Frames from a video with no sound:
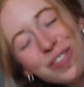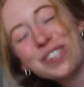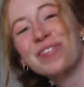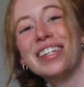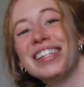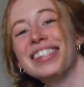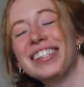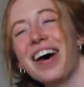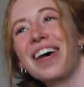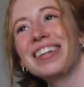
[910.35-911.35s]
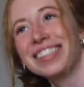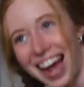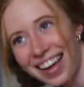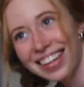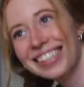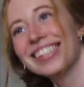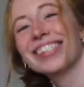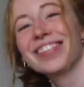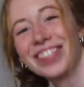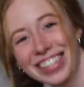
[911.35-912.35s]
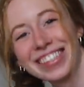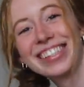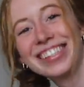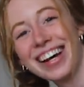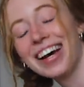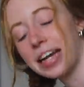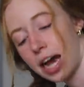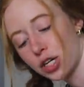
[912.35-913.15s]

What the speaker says: which means our challenge is officially done.